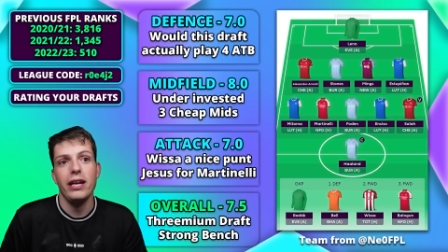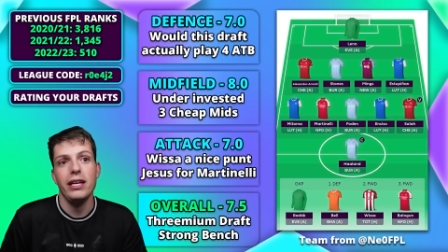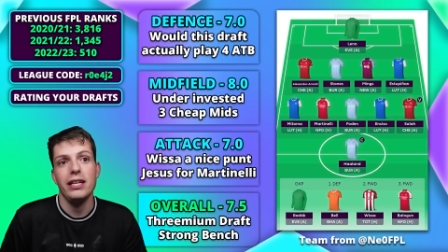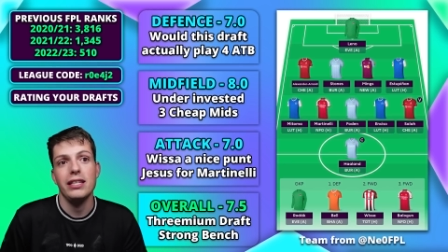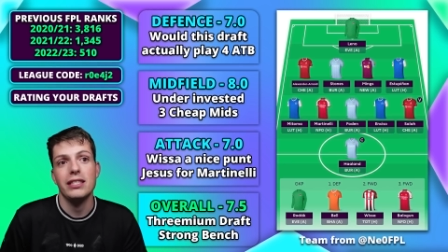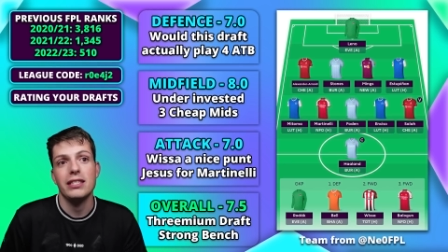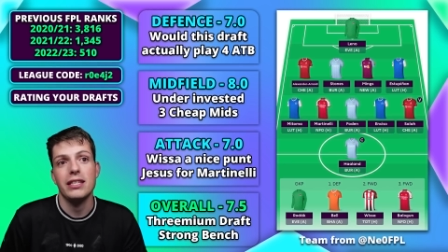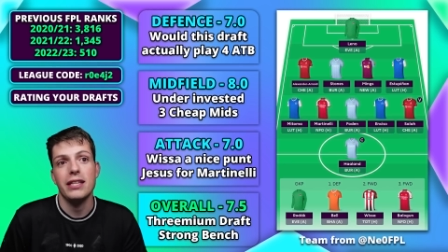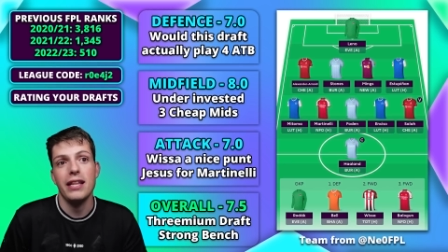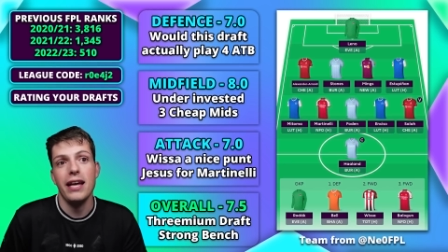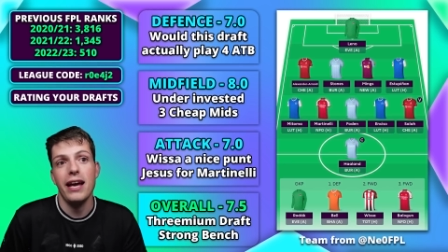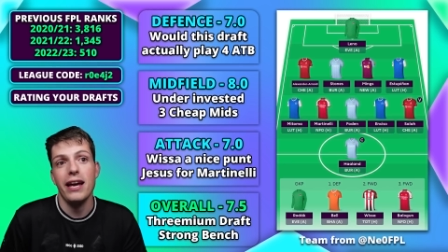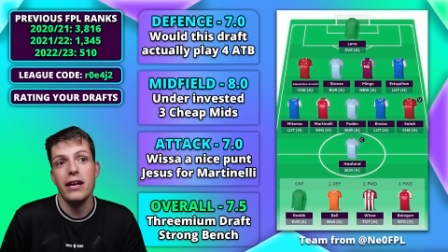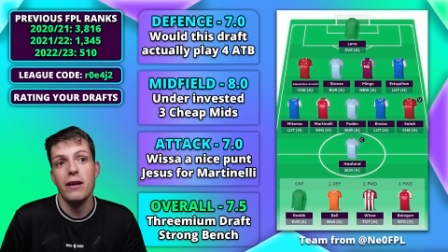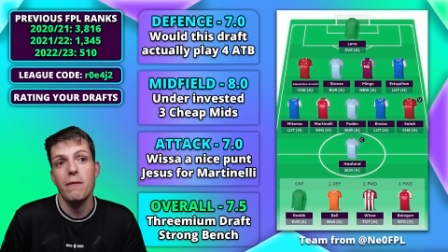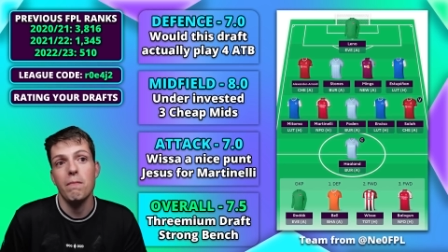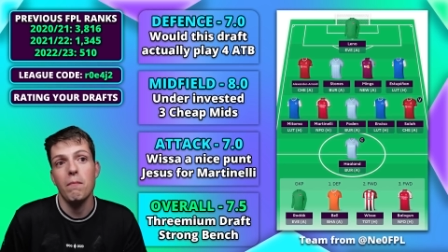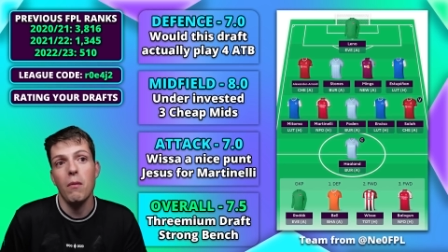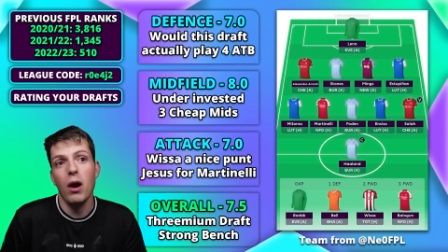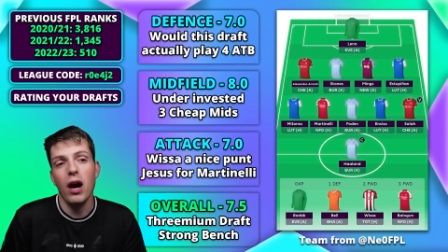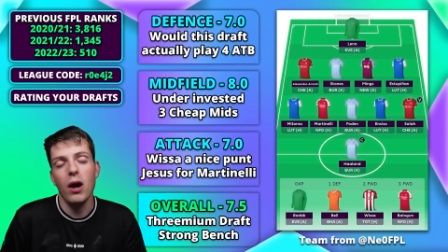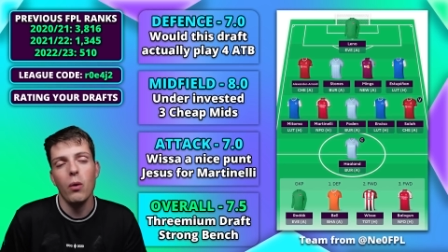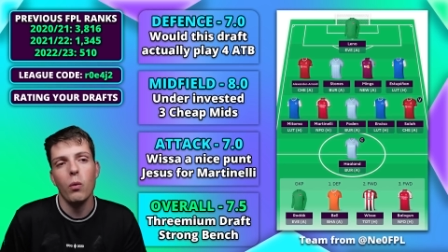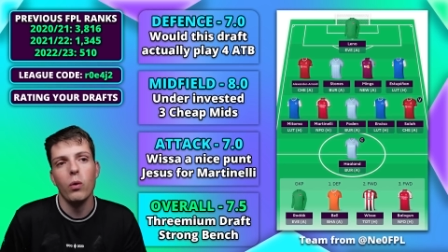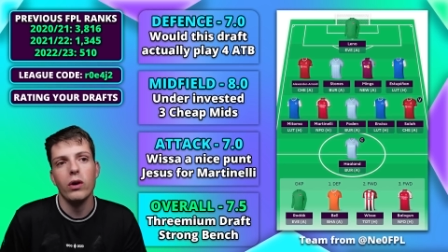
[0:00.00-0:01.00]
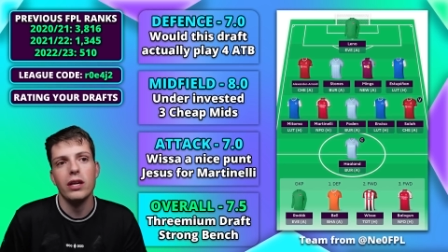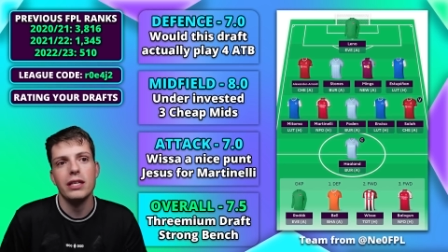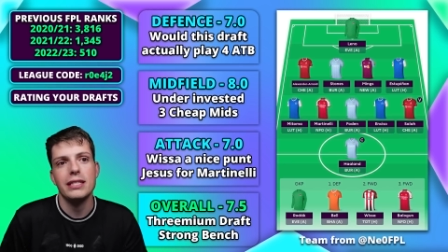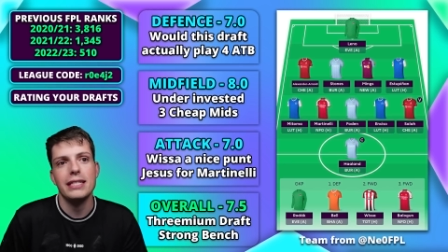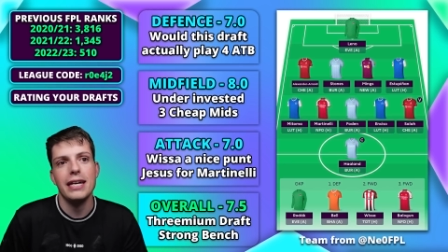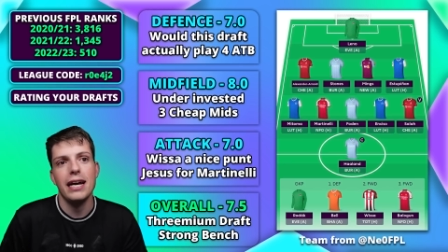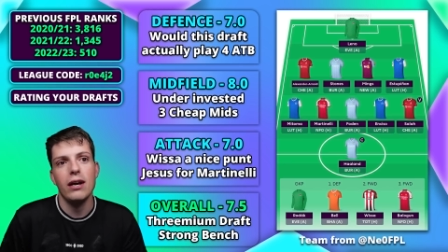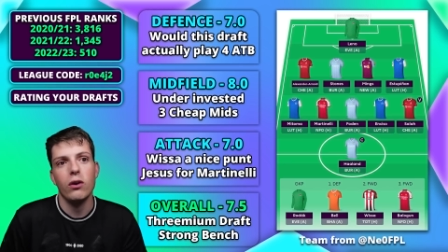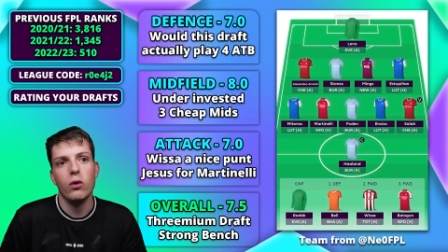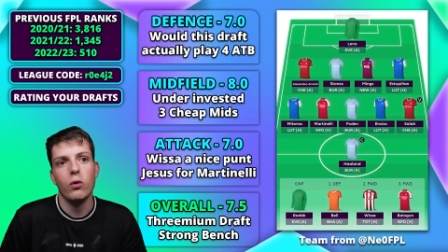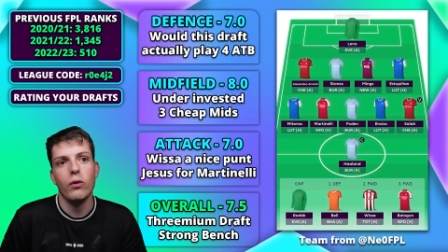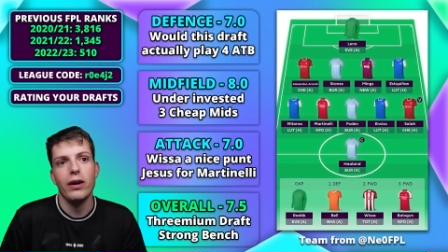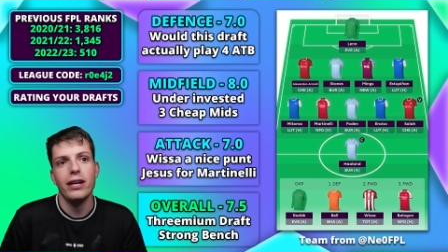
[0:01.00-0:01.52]
into there, you might want to
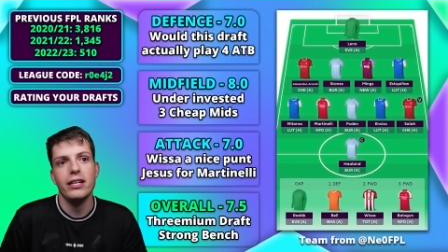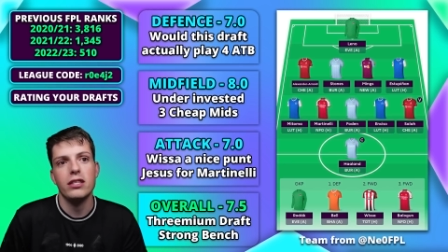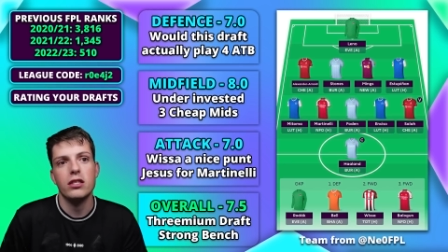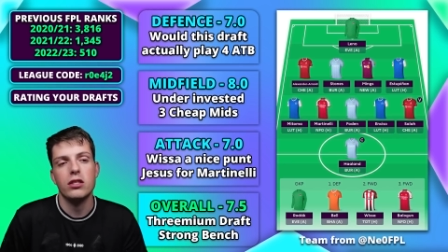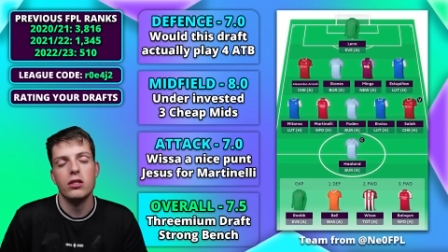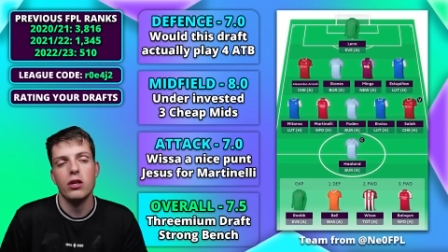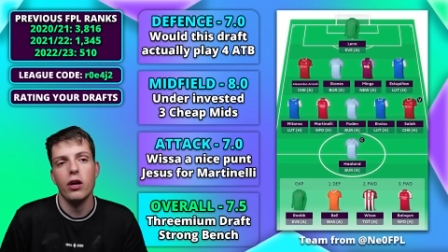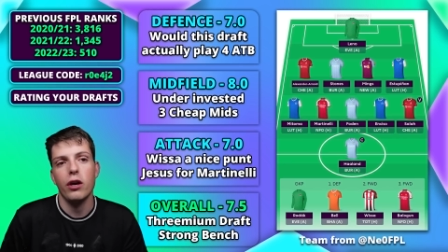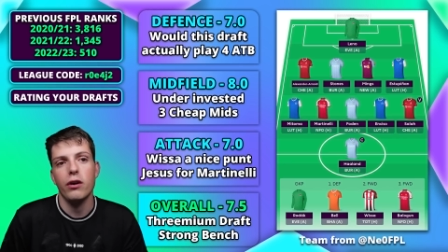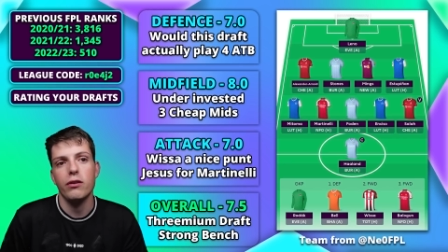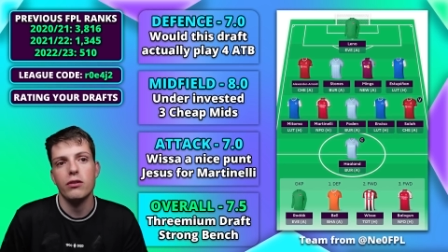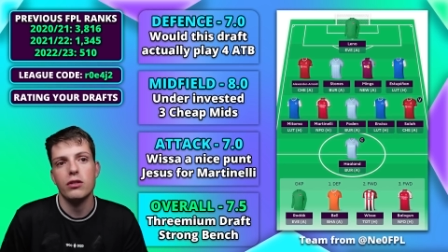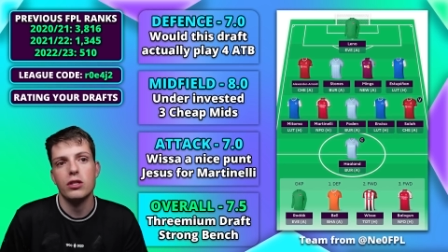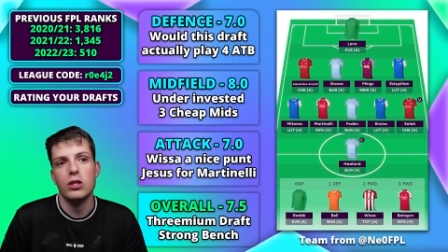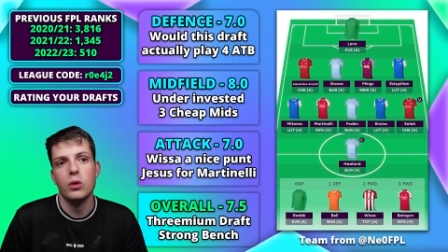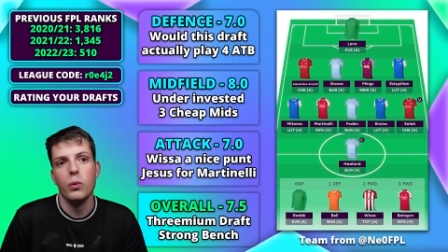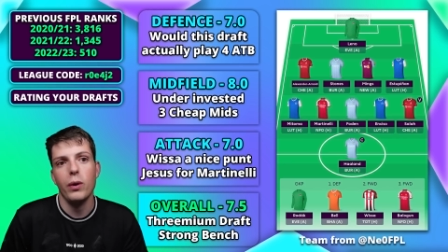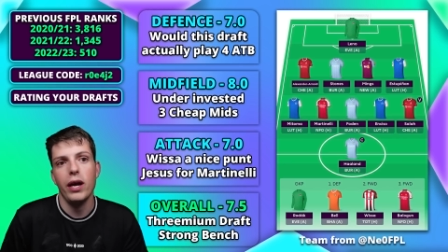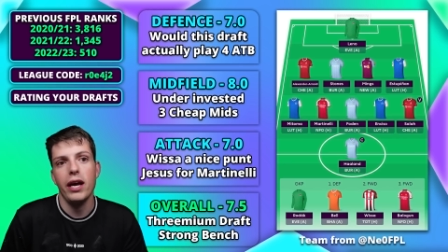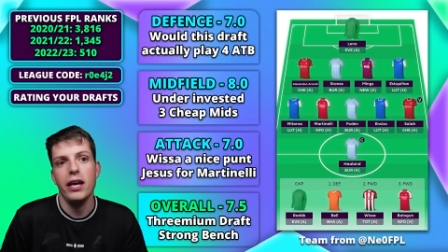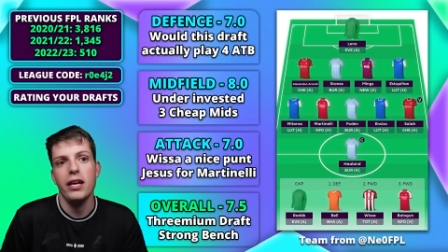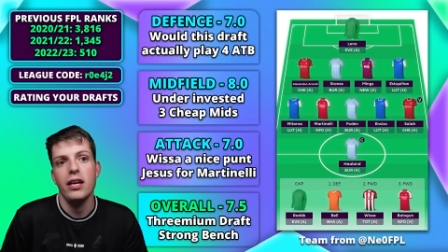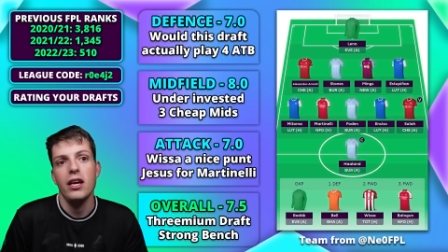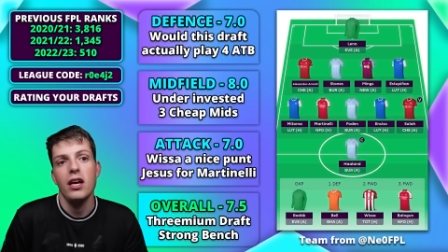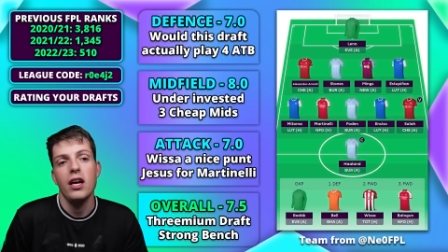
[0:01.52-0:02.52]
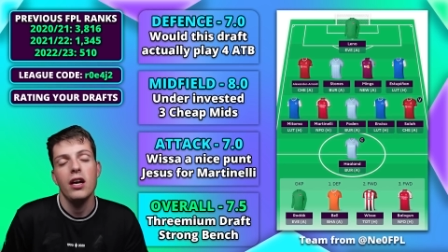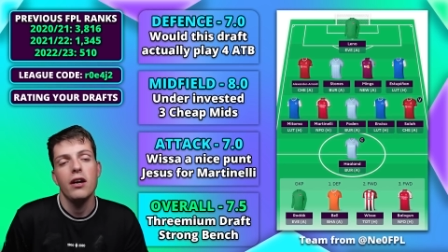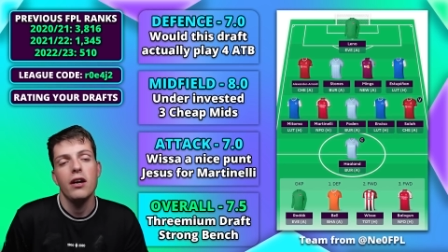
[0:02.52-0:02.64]
downgrade Stones to a